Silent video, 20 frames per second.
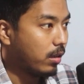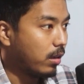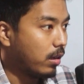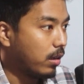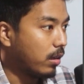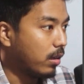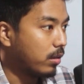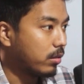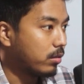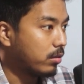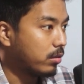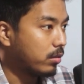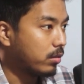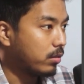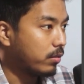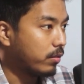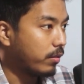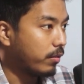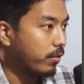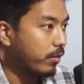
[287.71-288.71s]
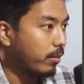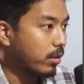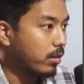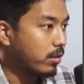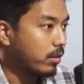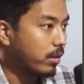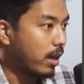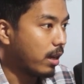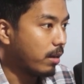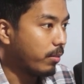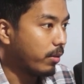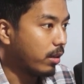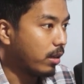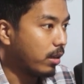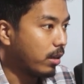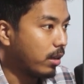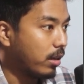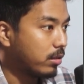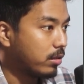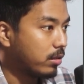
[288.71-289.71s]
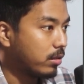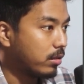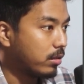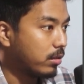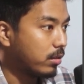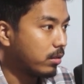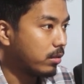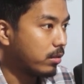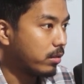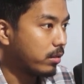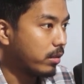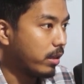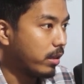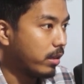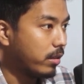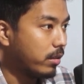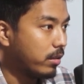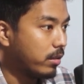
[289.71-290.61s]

and let's, from the style panel, let's just take